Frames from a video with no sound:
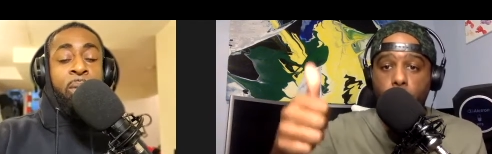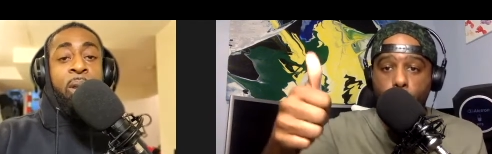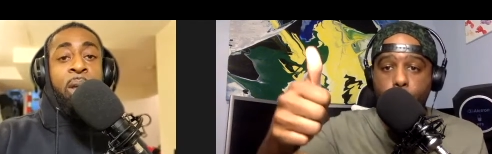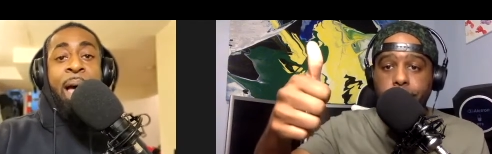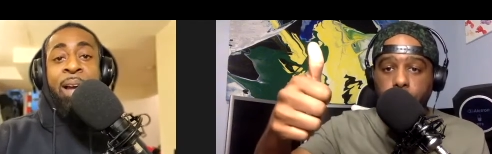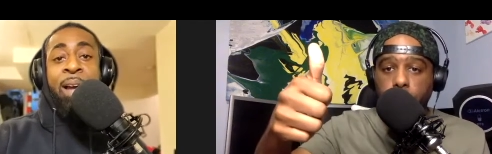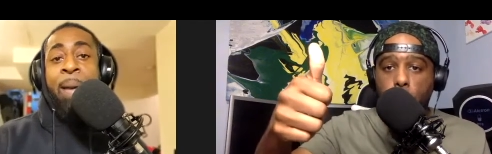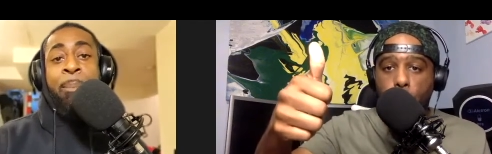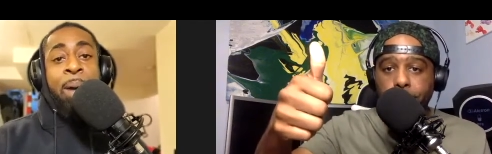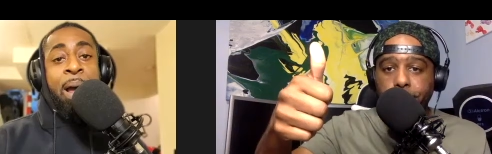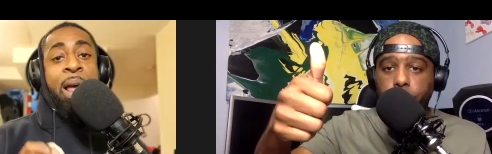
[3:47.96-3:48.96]
Speaker 1: I, I
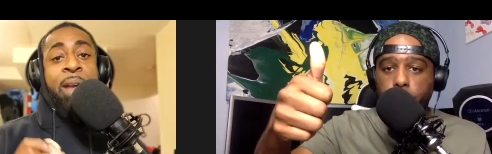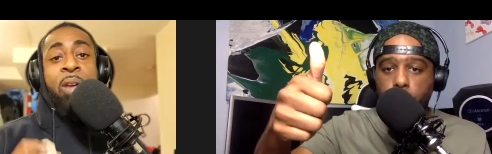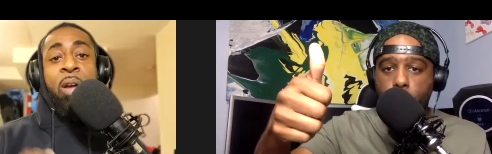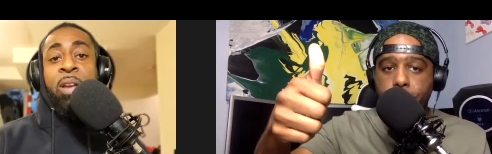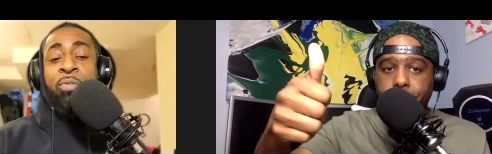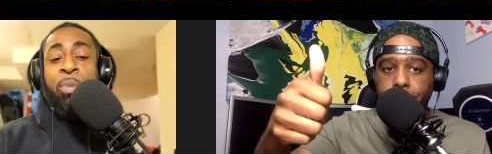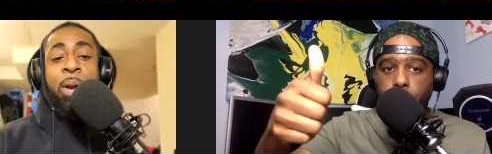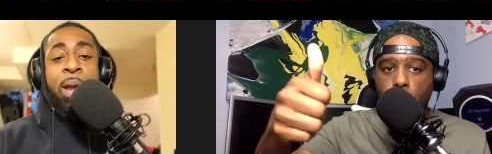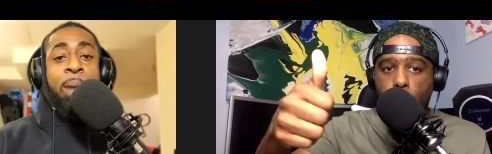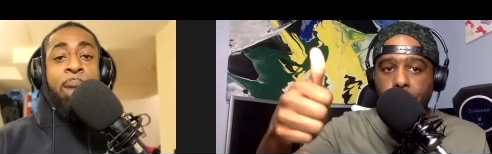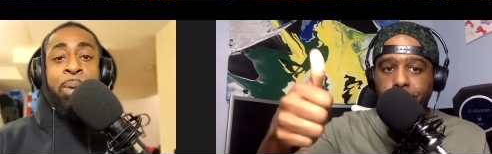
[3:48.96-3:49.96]
I got nuggets from a
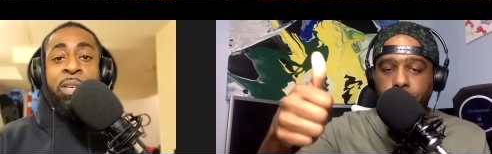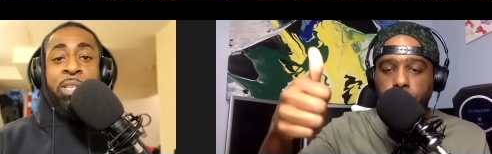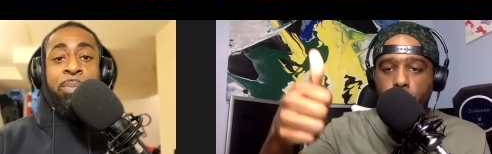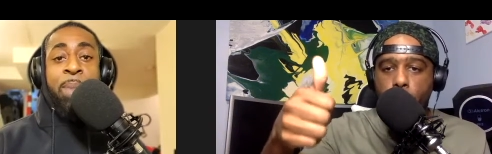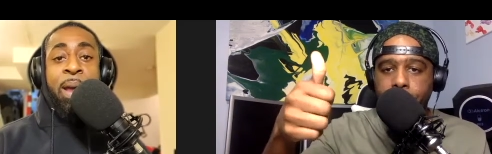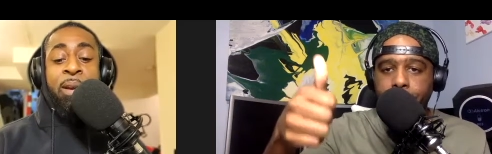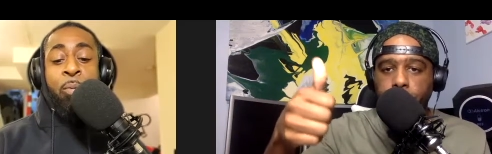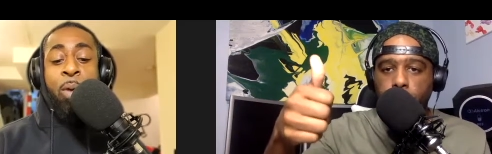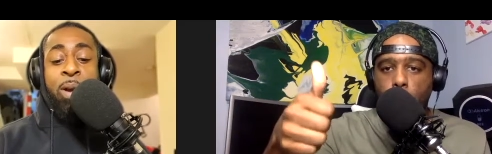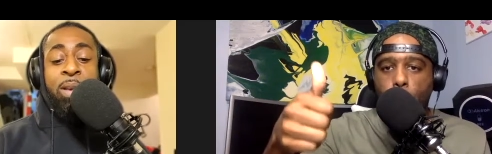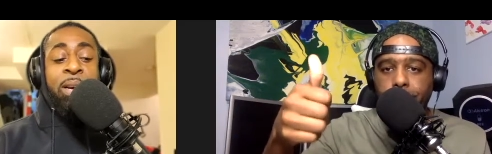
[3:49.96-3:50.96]
lot of places, man. And the
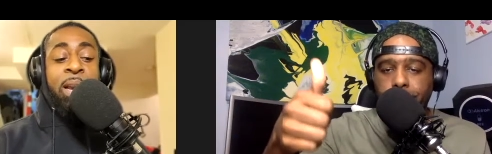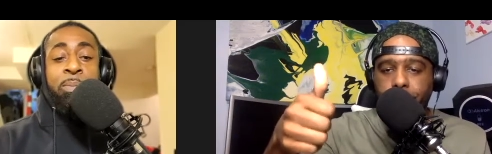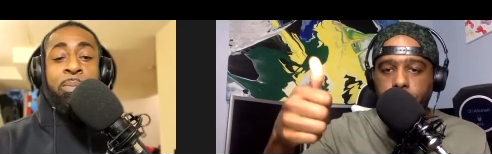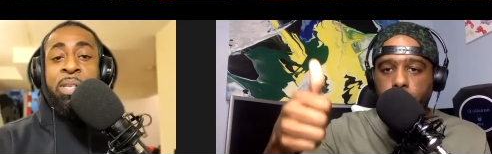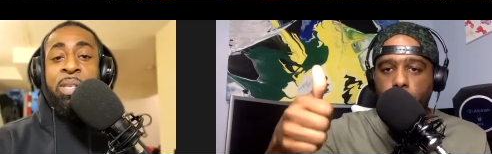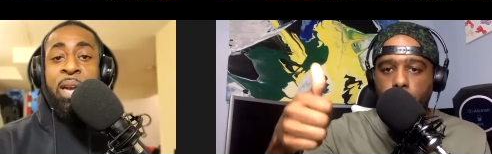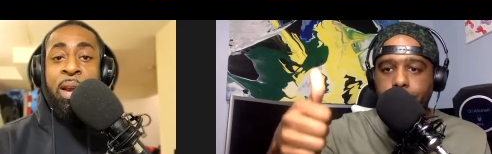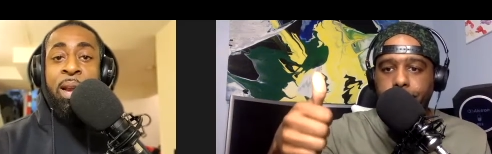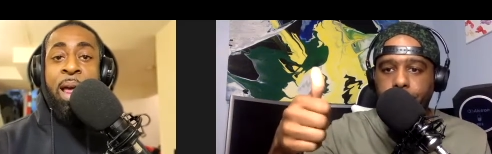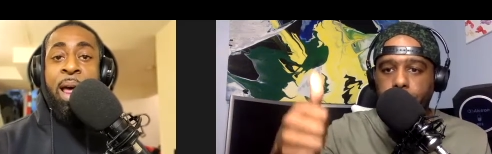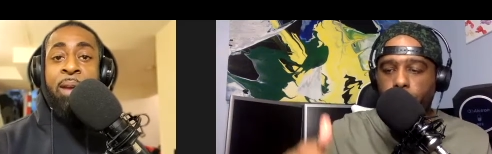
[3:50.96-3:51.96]
one thing that's missing in a
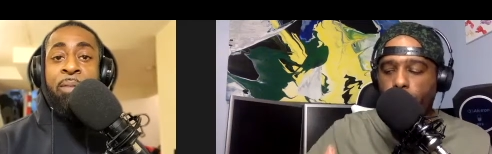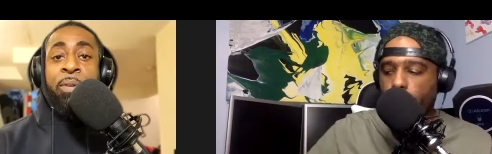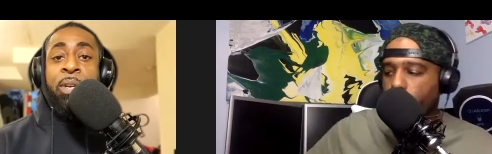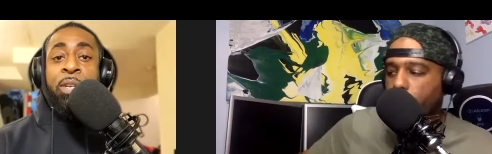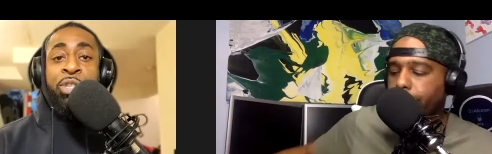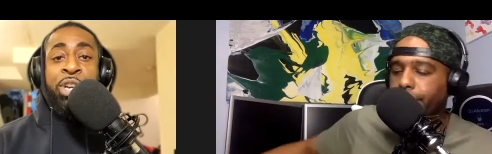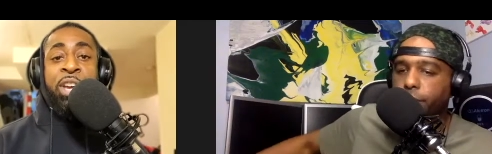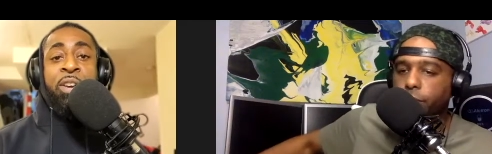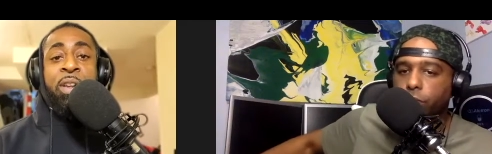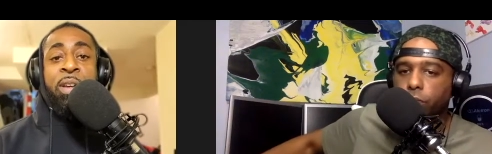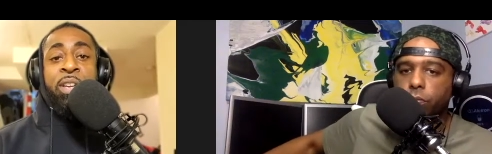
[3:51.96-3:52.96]
lot of chicken
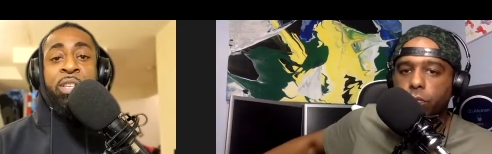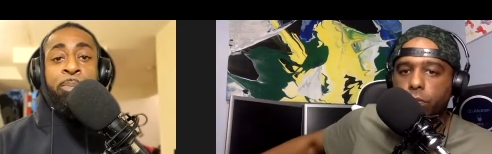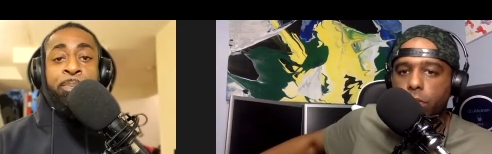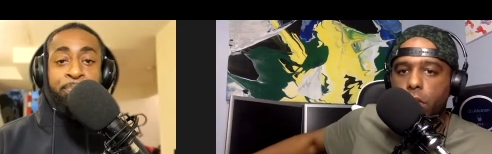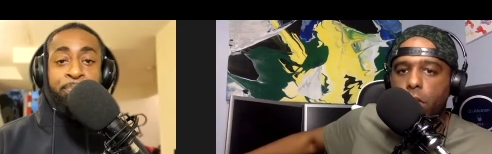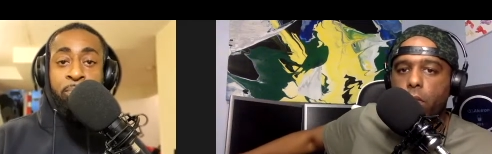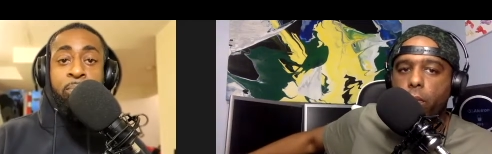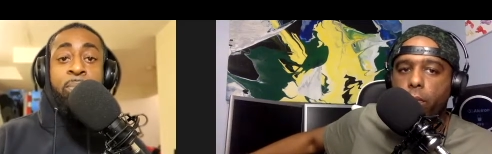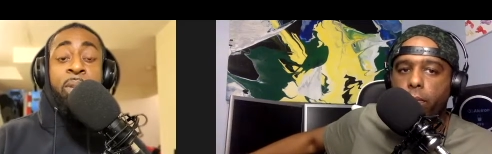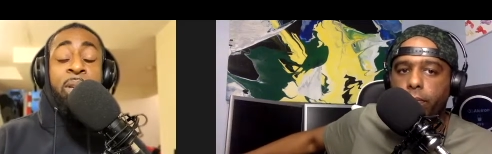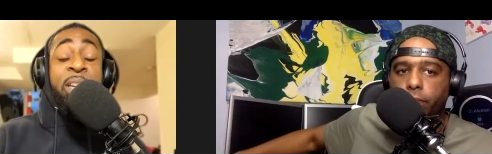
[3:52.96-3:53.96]
nuggets
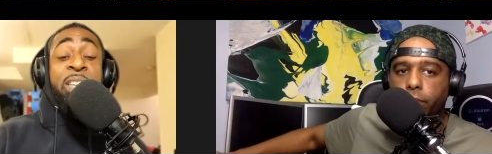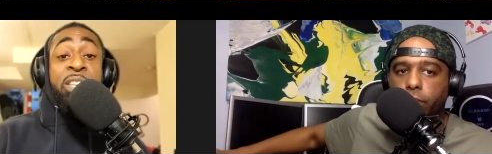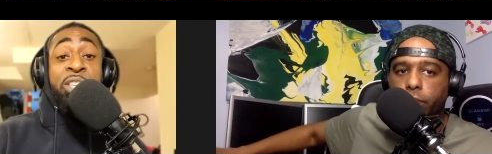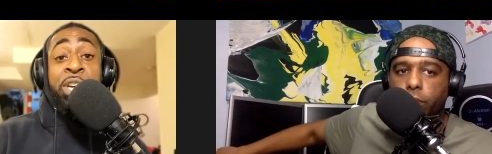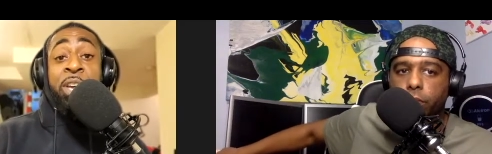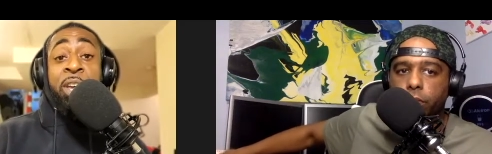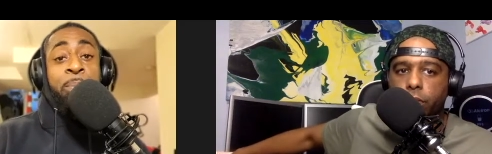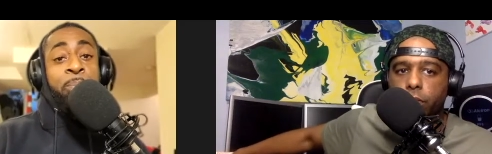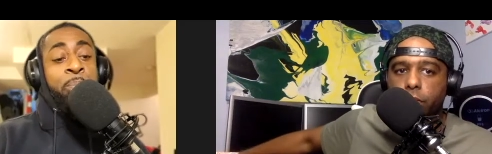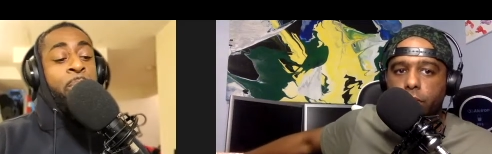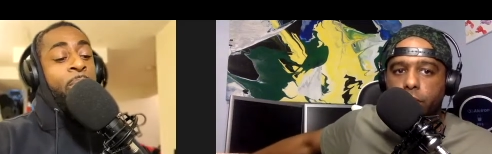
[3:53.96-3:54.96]
is the chicken.
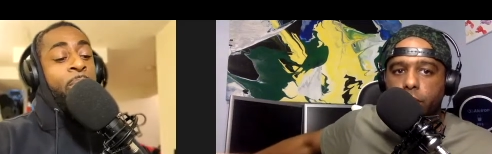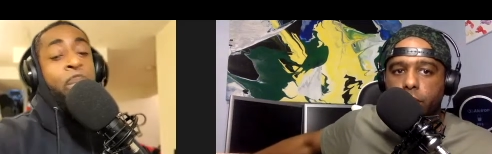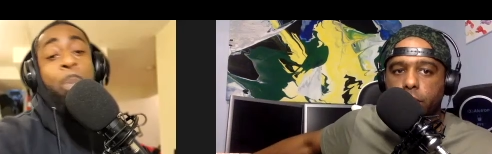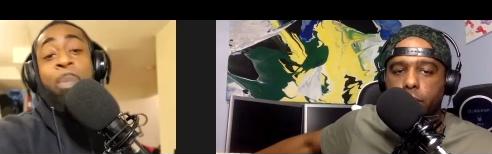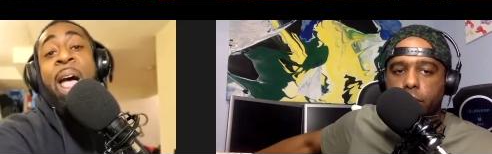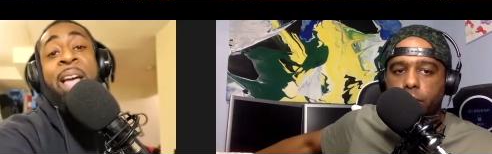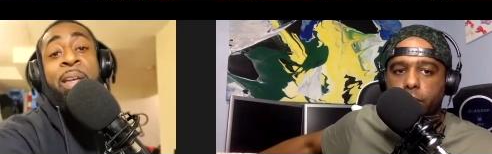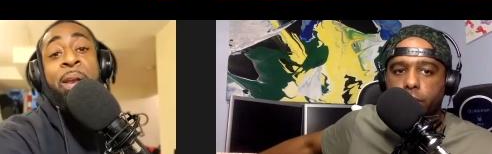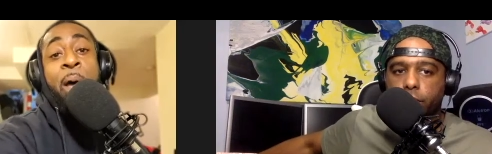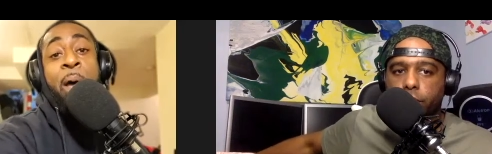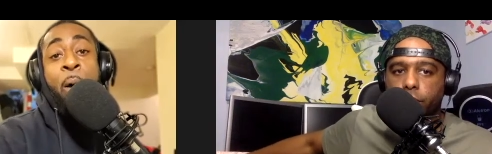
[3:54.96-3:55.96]
I can
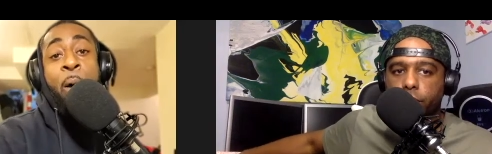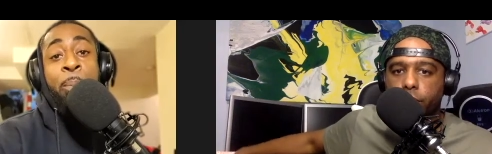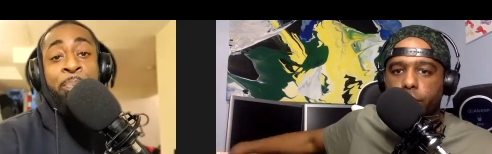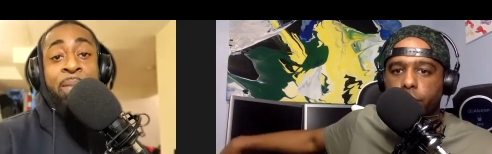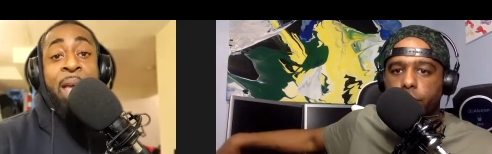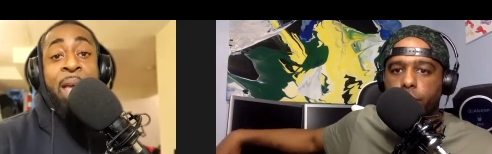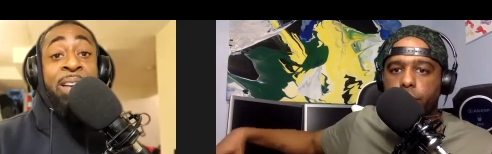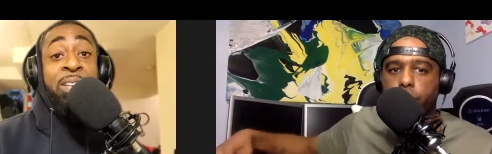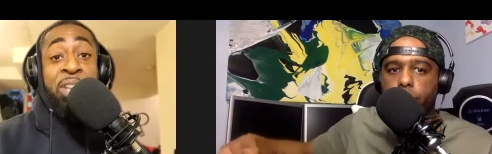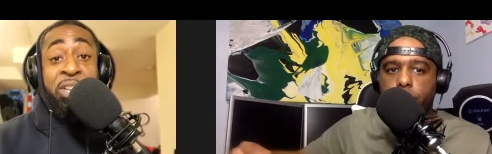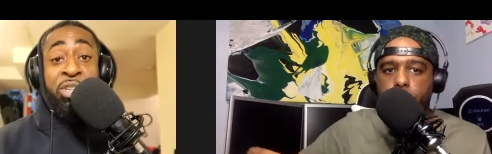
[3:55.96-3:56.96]
um I can
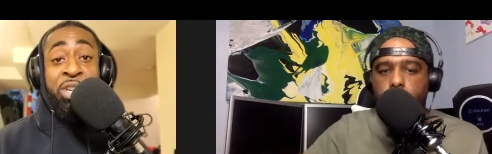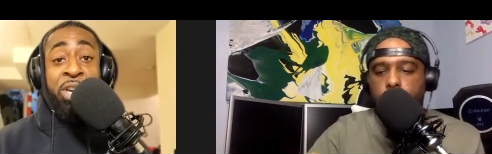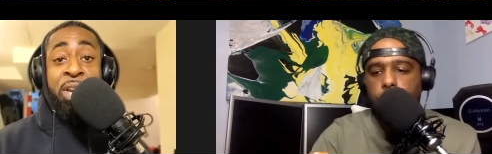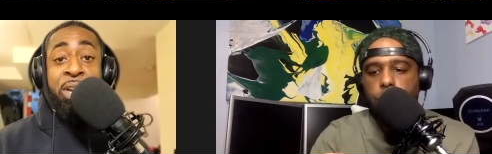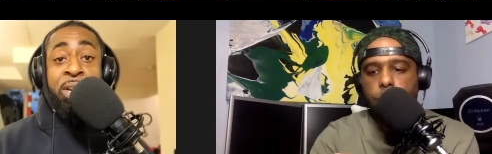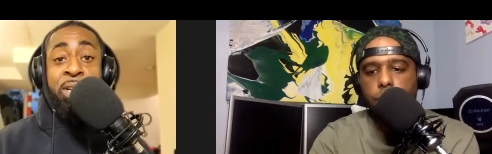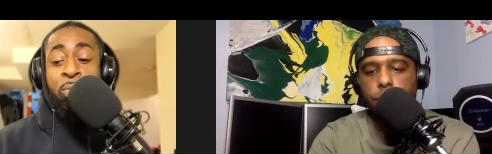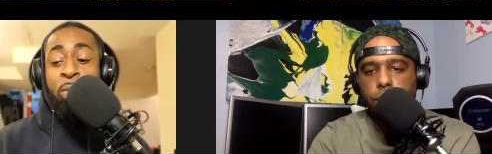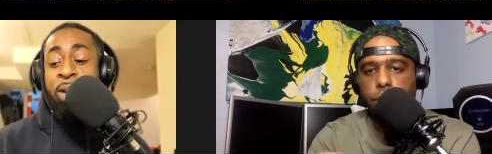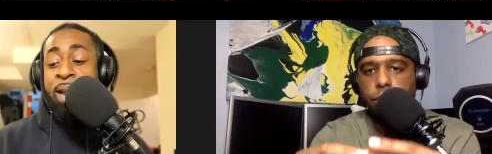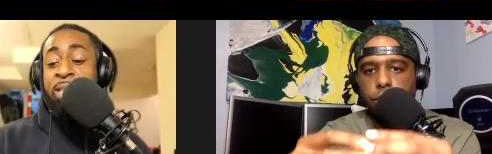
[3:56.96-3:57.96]
taste the chicken in this
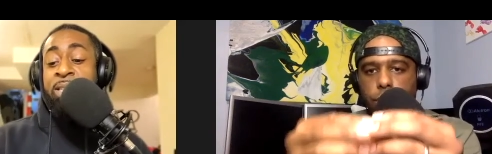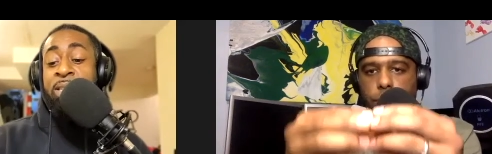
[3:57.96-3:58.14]
one. Like this is